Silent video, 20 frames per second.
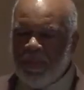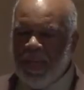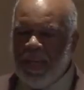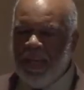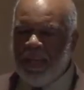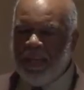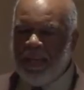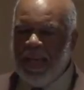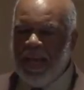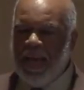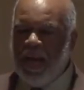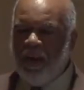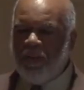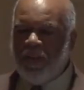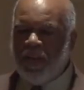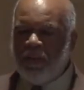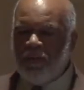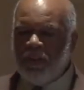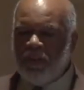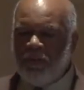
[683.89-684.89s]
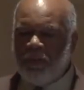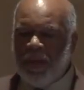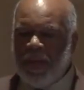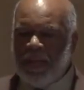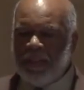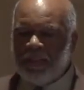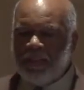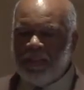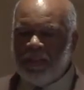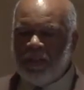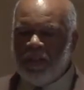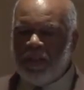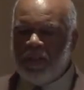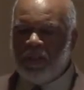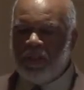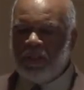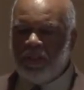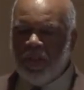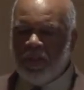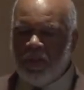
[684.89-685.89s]
and now that we've passed the
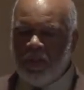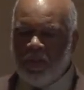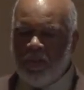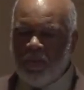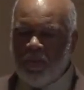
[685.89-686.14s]
ordinance, only